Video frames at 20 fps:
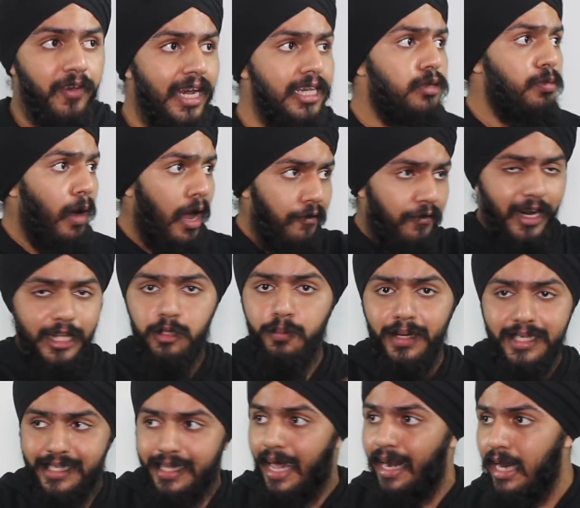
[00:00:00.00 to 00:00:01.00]
friends
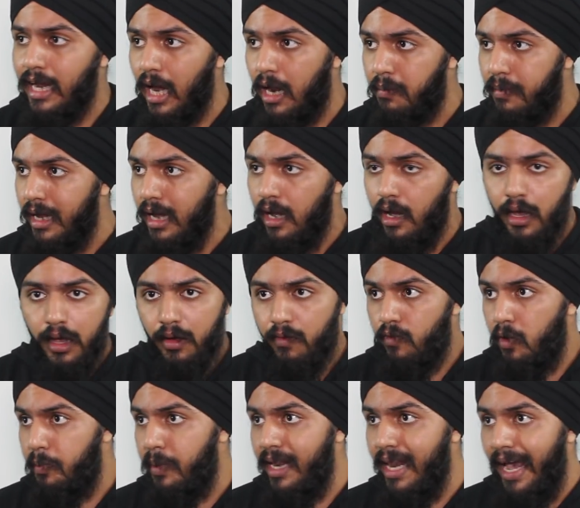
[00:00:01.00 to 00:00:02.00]
be staring at me.
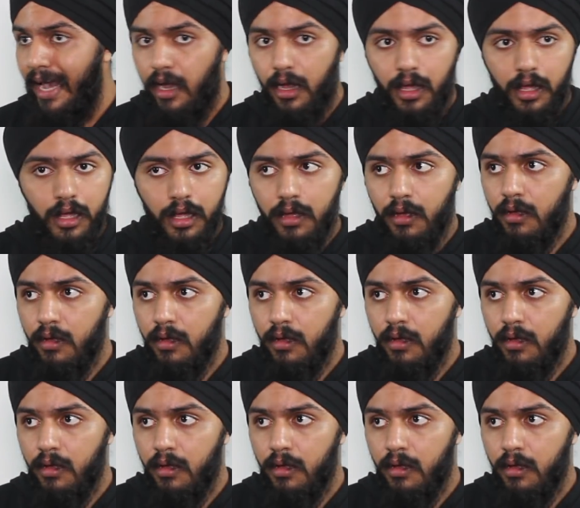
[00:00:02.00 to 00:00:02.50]
We'll be like,